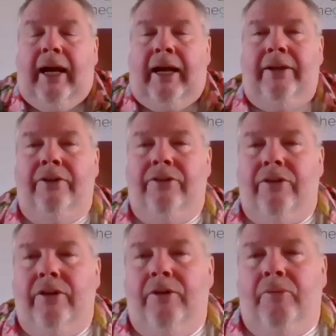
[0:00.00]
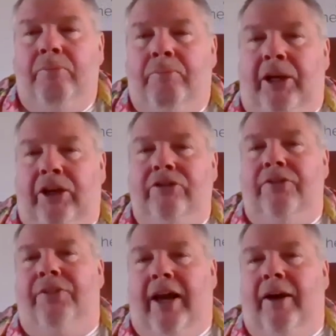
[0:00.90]
And because
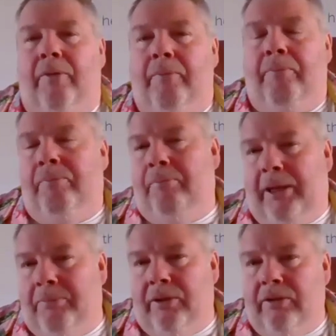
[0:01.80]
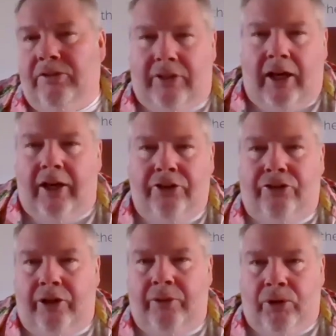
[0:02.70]
of that, people started to
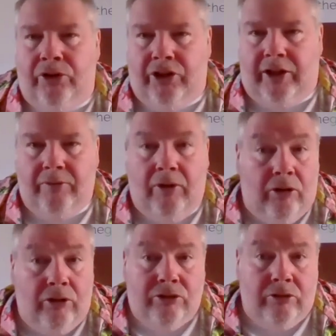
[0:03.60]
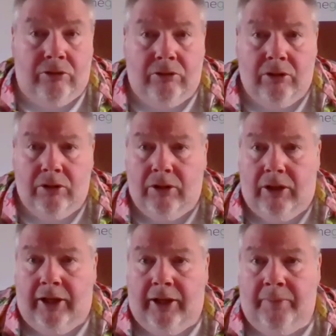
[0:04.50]
drink more gin. Also,
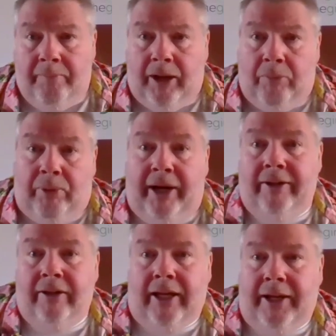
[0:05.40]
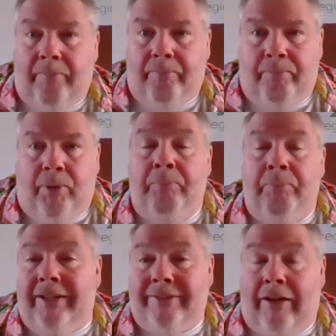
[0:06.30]
a brand like
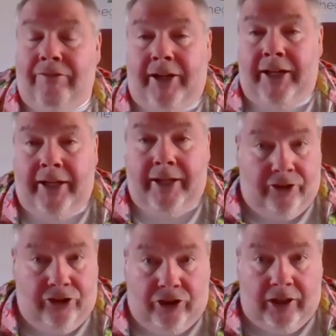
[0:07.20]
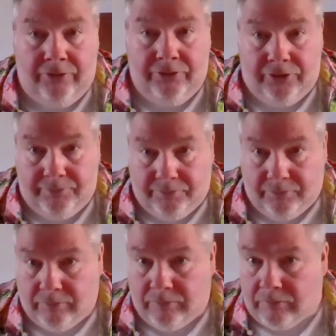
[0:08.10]
Bombay Sapphire hit the shelves.
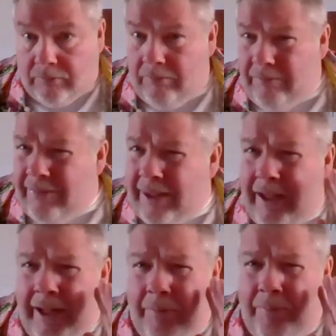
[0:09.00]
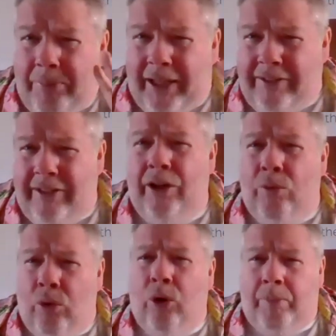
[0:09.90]
And it basically
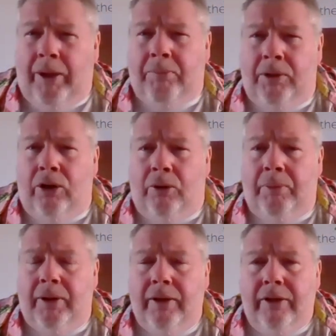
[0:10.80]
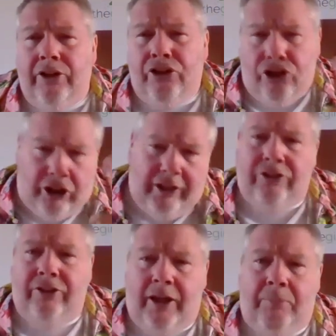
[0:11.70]
woke people up,
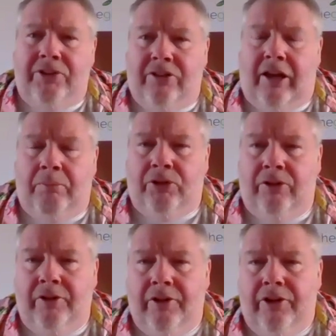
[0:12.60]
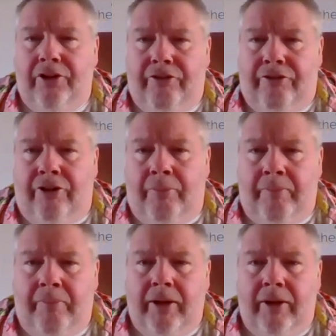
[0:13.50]
changed their perception
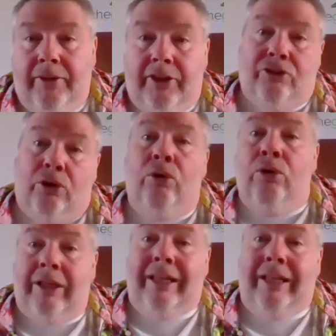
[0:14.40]
from this old